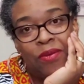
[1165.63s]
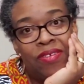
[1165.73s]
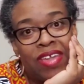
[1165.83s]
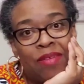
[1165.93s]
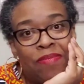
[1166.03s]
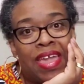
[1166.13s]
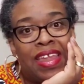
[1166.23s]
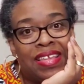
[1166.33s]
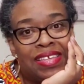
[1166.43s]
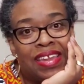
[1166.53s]
We've had
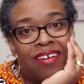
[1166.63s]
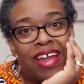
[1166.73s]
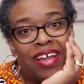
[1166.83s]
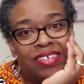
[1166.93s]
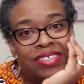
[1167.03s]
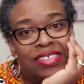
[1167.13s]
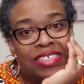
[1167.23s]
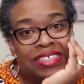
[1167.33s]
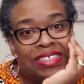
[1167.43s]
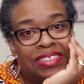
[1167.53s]
madness at our house
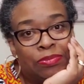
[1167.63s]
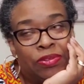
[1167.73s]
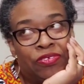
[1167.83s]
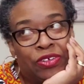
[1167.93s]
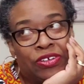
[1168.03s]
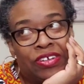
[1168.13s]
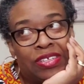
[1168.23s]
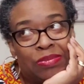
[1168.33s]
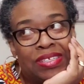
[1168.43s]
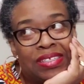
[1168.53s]
since before
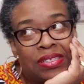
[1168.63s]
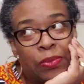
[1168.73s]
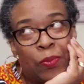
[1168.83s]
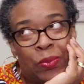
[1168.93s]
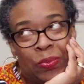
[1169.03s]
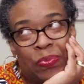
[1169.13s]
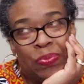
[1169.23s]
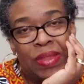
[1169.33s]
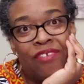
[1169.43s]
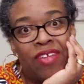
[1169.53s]
Christmas.
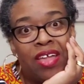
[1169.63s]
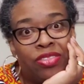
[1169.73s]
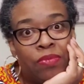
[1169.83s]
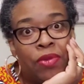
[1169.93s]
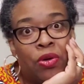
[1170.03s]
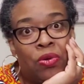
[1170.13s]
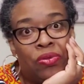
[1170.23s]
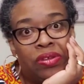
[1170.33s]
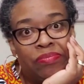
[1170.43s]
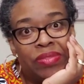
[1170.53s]
They found the
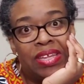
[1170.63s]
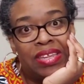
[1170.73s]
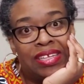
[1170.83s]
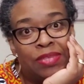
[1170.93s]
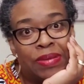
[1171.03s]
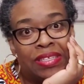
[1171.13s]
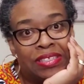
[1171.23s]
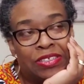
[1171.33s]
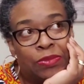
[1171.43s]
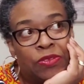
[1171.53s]
mold and the
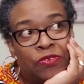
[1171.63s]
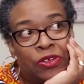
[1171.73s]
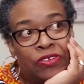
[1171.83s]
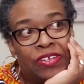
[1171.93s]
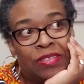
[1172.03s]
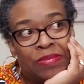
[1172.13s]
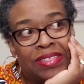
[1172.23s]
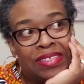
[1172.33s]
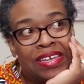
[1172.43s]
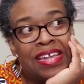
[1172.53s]
asbestos before
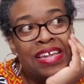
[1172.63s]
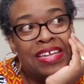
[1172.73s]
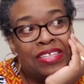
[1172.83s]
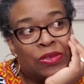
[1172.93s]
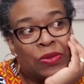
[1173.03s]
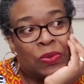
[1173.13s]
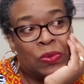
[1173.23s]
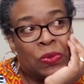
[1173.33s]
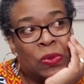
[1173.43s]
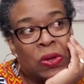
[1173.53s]
Christmas.
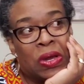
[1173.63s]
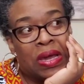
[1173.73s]
So